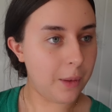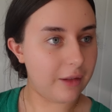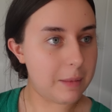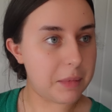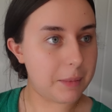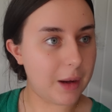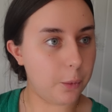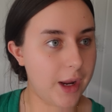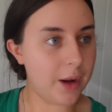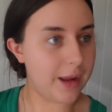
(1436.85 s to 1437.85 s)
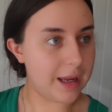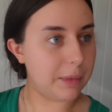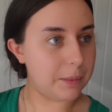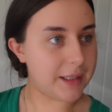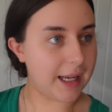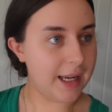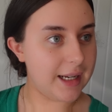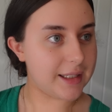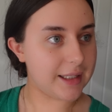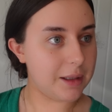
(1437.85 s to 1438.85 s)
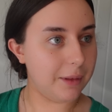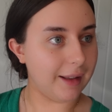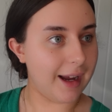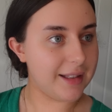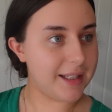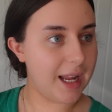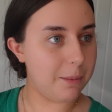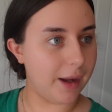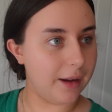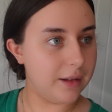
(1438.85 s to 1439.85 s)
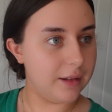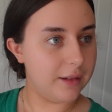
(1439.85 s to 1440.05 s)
I remember being with you and your mum saying, is it with lightsaber?